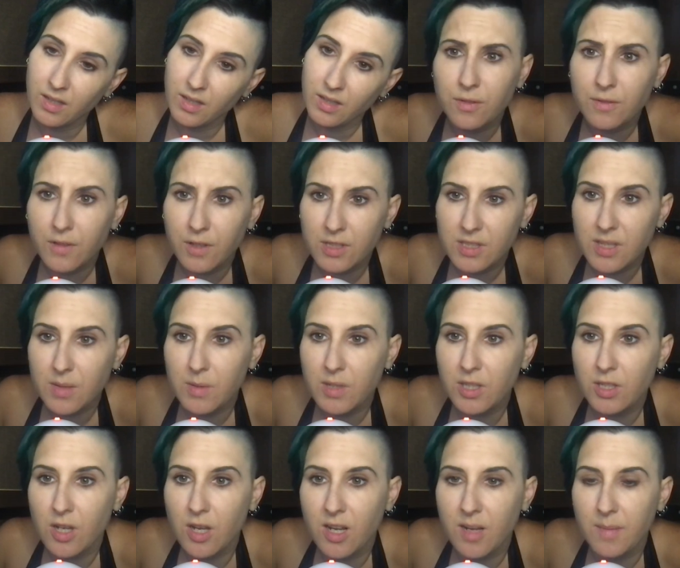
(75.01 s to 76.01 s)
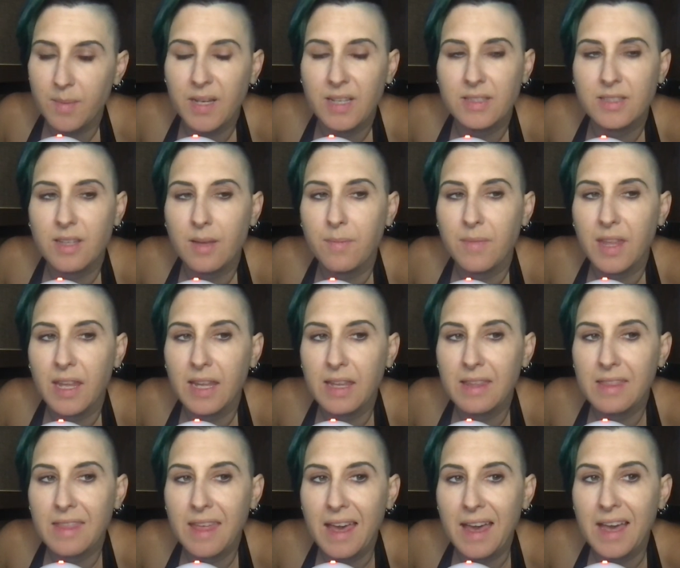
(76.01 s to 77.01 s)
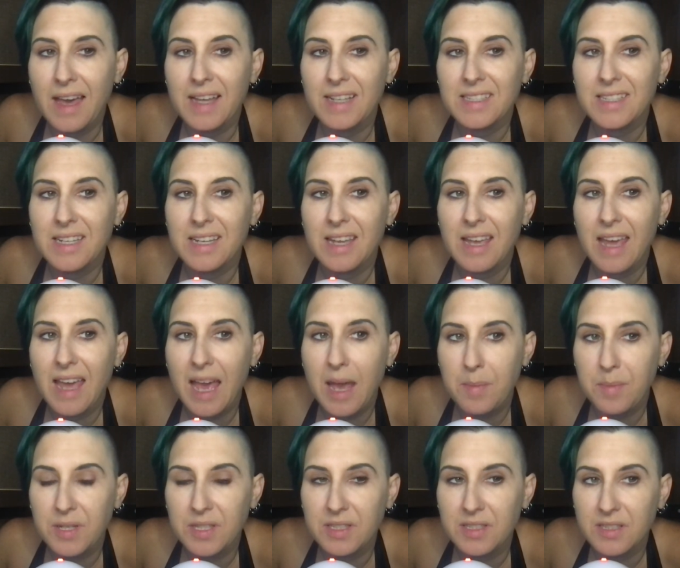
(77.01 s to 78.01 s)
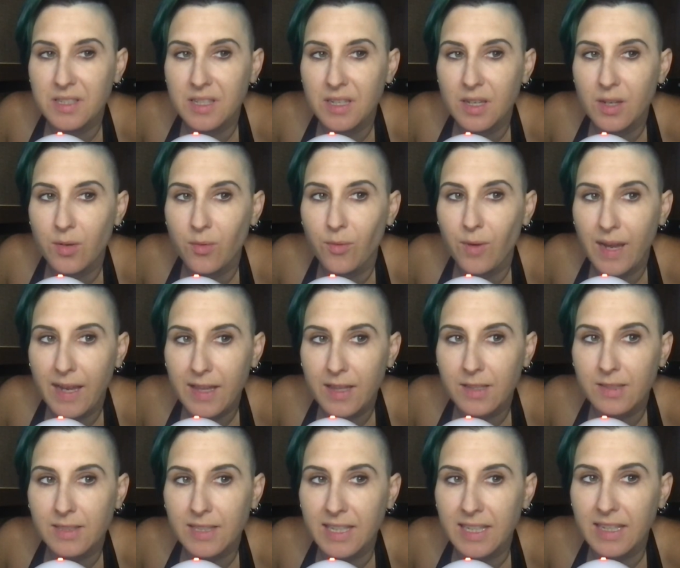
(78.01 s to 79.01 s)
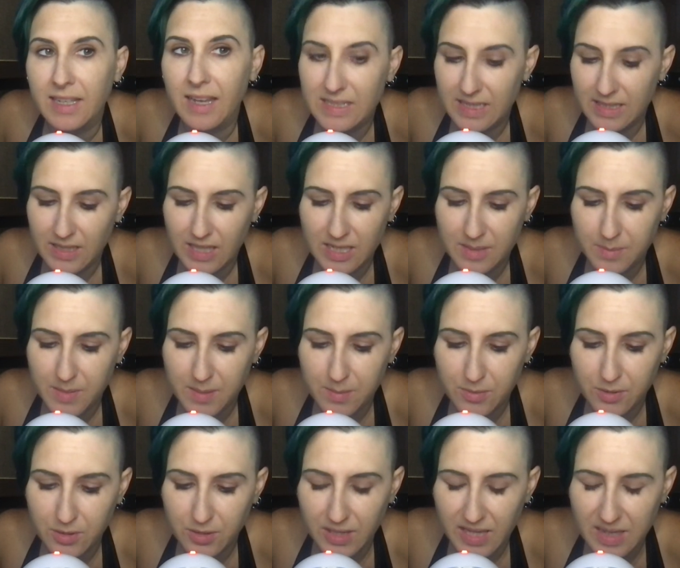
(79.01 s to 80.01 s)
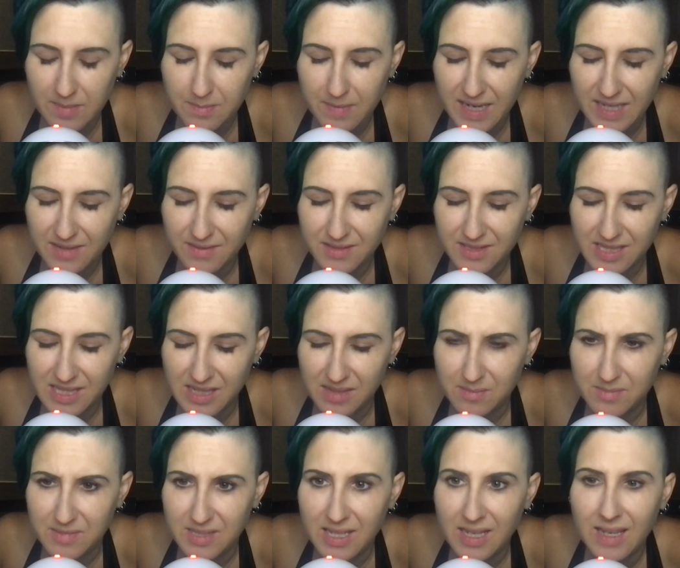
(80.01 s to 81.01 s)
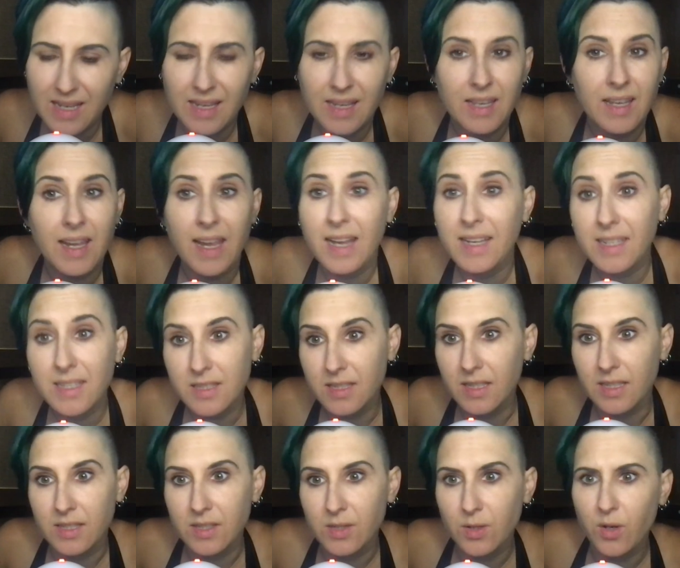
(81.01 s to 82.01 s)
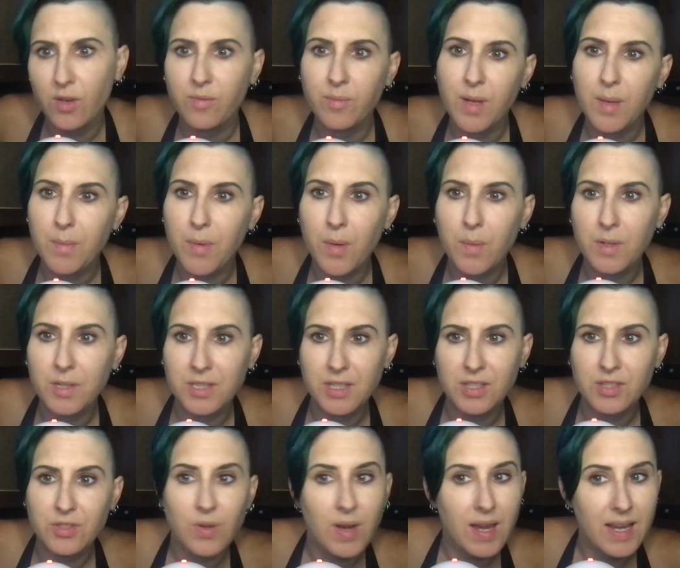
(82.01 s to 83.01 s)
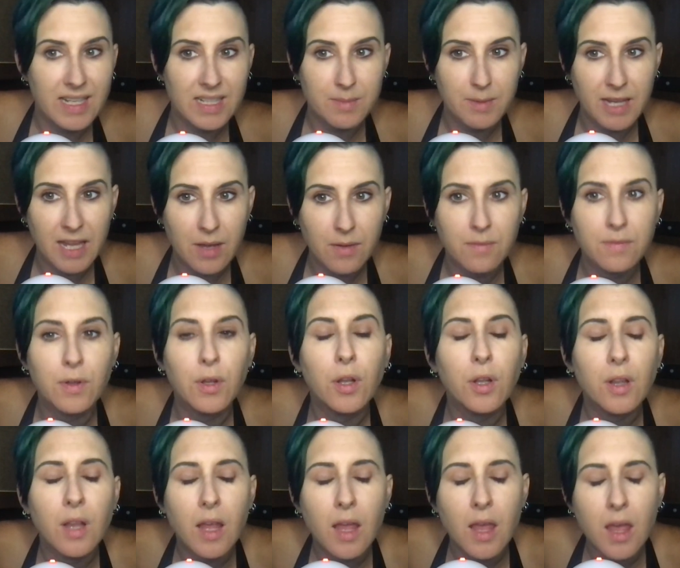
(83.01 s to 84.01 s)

First, I want to talk about something that happened regularly. To a lot of people, it might have seemed innocent or if people were just trying to be helpful,